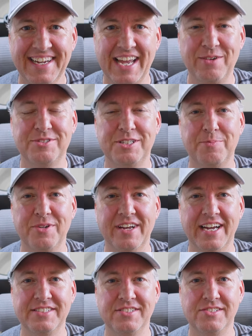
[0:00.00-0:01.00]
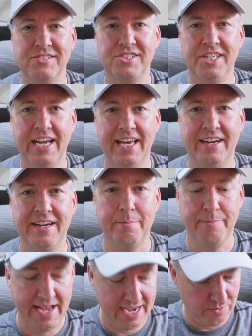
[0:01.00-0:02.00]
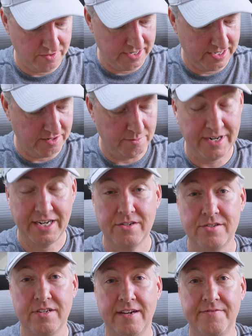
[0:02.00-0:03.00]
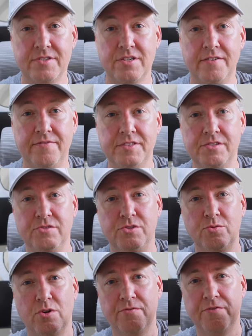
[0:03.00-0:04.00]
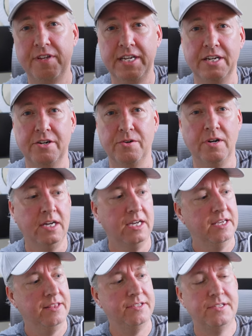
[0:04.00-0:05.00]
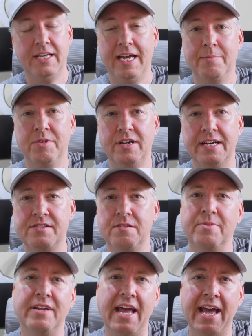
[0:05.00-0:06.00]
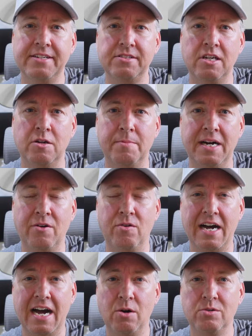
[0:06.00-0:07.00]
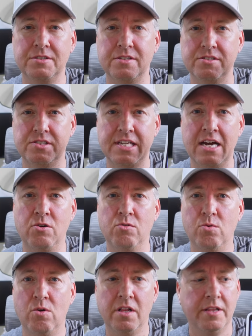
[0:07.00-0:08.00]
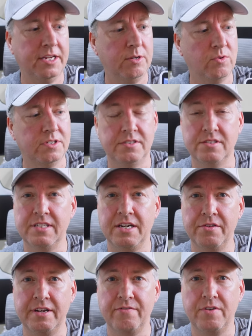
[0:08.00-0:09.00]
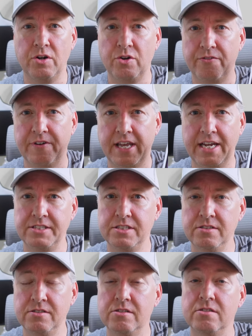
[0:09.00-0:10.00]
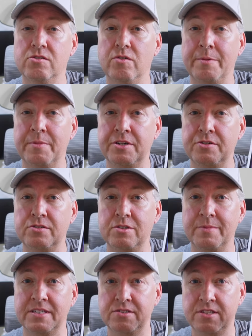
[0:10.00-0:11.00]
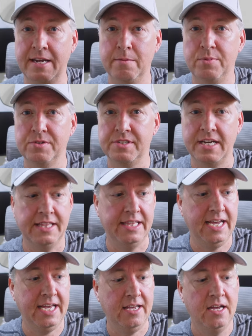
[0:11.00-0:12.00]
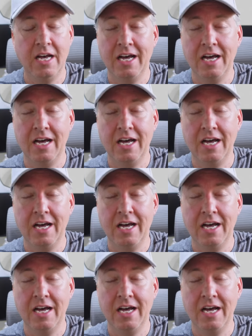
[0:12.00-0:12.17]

Hey, what's up you guys? This is Chad and I'm back with another Microsoft Surface Duo video. This time you guys have been asking about how is the sound quality? What does it sound like for notifications? So I'm gonna do some examples on that.